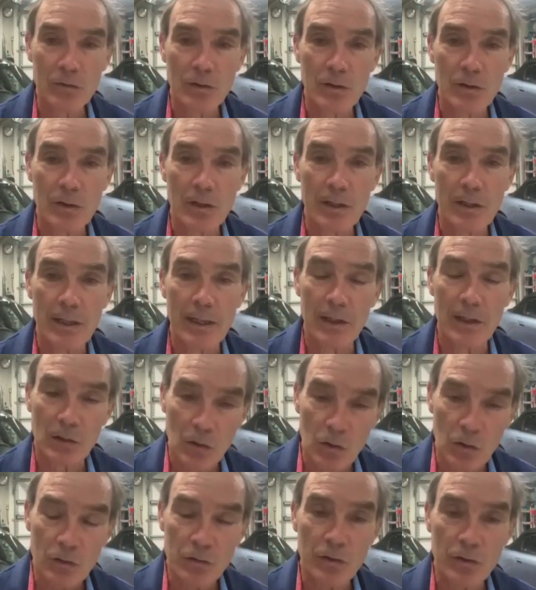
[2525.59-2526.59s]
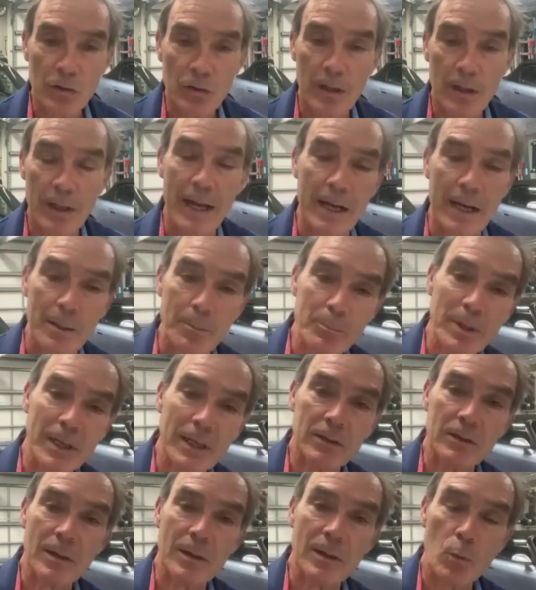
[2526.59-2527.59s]
good, it looked good, and it
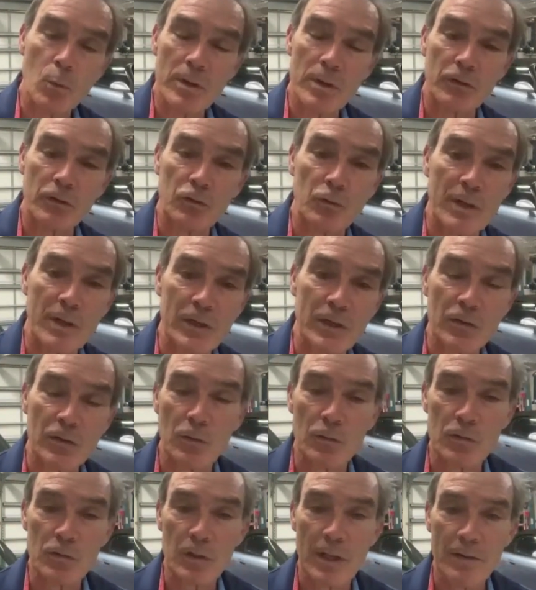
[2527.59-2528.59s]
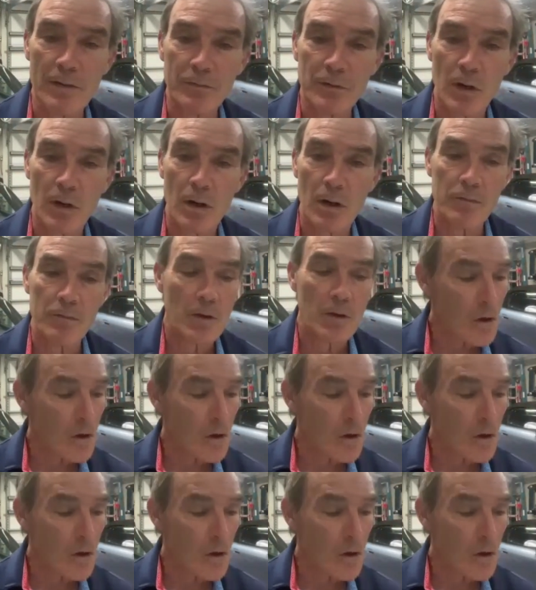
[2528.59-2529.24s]
picked up where the street tuners left off.